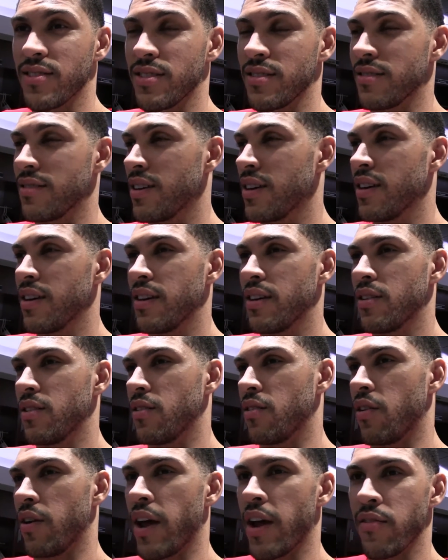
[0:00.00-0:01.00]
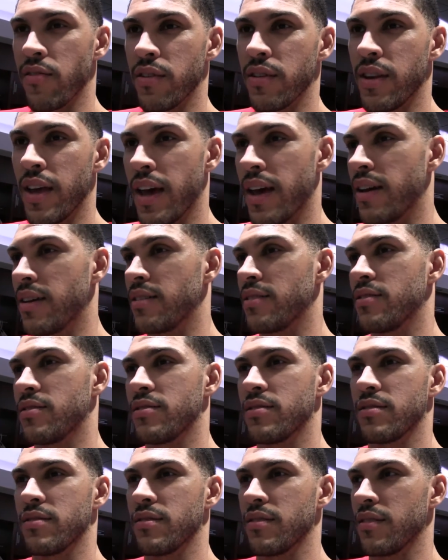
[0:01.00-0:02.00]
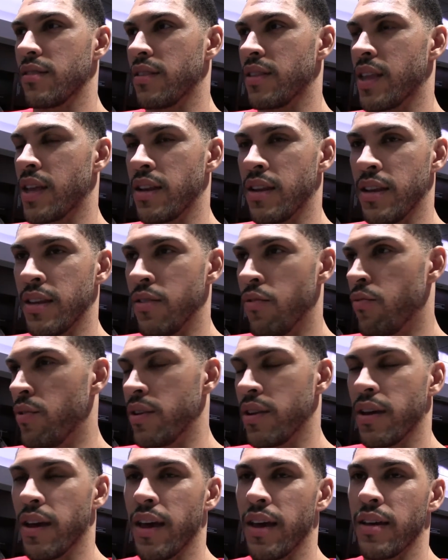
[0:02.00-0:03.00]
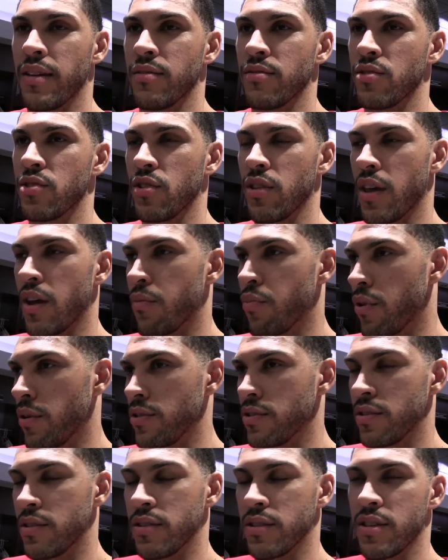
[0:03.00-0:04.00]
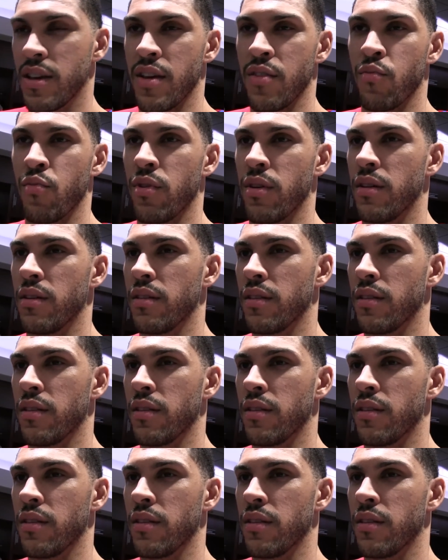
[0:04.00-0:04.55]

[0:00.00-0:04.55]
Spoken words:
And, you know, every day they need to win the game, so they approach it the same way.